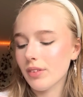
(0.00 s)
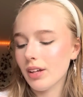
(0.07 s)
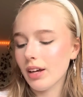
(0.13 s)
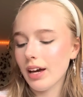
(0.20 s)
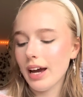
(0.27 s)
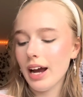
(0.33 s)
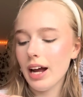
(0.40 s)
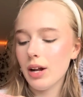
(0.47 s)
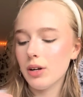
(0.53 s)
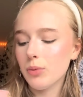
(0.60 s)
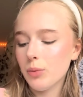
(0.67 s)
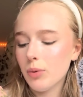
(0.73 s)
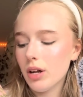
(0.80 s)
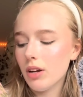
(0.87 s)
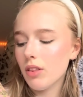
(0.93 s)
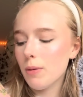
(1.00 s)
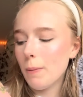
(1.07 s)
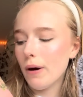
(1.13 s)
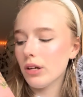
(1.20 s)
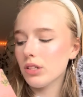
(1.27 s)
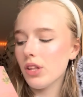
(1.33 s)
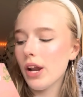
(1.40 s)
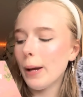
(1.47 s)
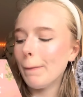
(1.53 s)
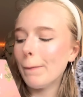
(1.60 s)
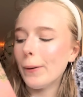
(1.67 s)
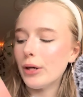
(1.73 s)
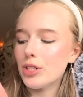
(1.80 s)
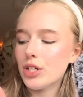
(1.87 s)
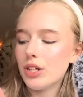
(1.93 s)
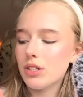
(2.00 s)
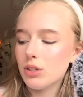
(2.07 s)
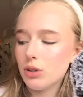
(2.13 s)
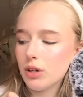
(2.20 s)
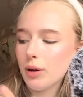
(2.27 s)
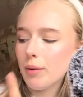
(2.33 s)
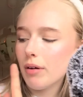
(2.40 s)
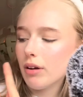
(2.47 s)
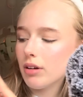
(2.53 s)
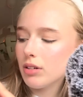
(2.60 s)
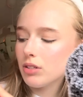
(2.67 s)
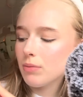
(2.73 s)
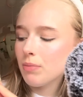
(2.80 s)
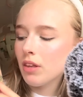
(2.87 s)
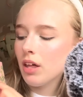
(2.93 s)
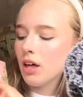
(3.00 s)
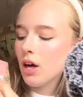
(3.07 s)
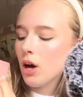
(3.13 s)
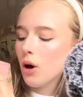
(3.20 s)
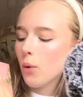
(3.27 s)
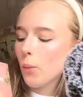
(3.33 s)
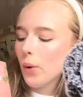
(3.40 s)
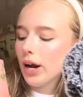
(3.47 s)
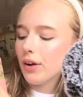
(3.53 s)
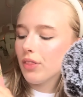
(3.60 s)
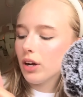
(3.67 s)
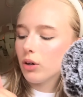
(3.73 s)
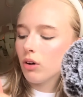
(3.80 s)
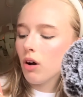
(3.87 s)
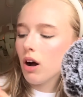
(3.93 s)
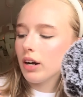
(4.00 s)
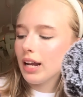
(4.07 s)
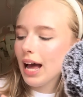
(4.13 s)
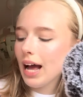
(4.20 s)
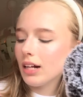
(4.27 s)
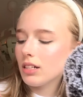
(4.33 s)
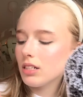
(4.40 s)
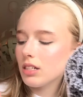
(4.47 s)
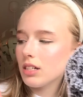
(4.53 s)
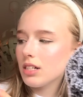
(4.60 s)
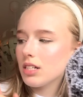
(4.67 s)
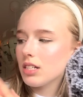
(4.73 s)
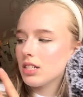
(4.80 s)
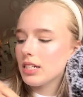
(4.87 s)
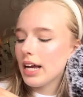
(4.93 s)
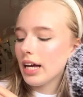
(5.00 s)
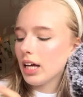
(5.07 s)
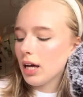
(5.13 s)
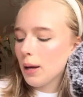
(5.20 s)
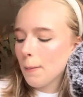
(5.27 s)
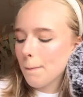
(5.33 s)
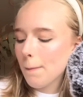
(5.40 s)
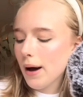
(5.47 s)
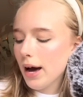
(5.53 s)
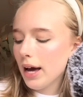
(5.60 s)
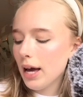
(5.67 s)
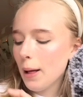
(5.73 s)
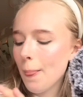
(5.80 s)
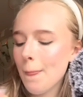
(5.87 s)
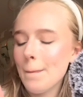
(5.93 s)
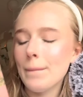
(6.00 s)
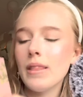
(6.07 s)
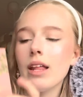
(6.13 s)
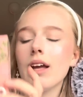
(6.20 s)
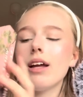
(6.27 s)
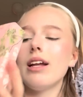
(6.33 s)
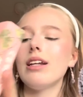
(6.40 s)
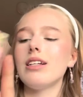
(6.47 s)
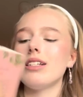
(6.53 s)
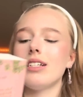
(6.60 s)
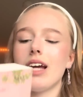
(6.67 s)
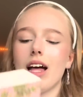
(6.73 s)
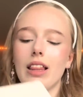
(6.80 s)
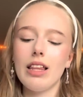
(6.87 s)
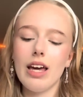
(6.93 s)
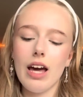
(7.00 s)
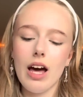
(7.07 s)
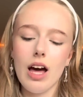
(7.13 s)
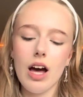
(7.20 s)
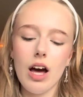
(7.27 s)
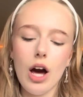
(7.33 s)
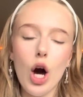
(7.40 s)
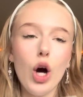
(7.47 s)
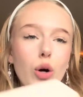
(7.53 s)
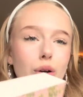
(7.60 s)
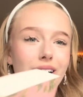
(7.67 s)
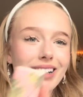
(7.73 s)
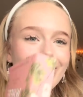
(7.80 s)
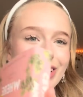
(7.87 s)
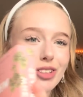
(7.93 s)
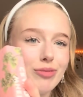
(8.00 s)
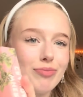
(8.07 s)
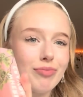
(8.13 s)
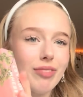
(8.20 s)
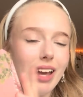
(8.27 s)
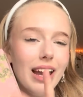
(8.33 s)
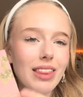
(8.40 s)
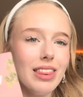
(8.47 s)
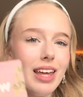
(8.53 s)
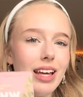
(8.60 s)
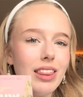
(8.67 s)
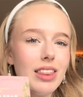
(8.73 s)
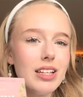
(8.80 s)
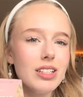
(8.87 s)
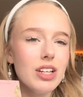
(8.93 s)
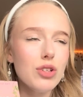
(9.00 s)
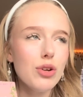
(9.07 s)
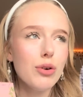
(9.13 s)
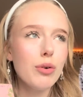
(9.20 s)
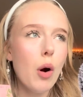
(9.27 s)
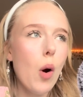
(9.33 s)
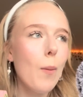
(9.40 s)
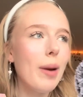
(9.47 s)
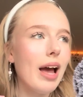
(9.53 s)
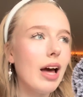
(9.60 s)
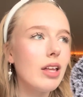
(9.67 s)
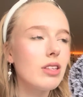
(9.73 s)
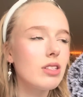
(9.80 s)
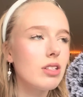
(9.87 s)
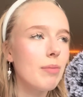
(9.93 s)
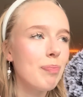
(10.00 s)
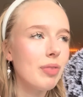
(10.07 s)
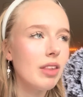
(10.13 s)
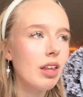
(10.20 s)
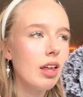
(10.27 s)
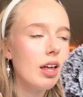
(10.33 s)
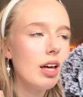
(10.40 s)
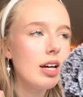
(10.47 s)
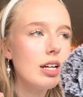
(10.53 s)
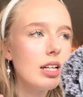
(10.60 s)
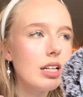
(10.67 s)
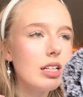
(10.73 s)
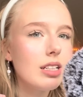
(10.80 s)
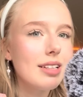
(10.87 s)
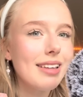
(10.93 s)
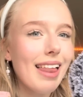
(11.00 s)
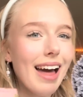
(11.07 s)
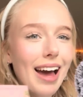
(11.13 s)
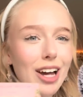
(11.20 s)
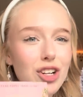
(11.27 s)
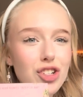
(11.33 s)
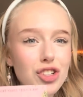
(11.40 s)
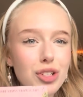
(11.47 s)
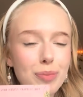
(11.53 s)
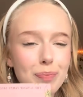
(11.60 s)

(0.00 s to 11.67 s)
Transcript: And one of the books that I purchased is Where the Crawdads Sing by Delia Owens. I think this is a romance slash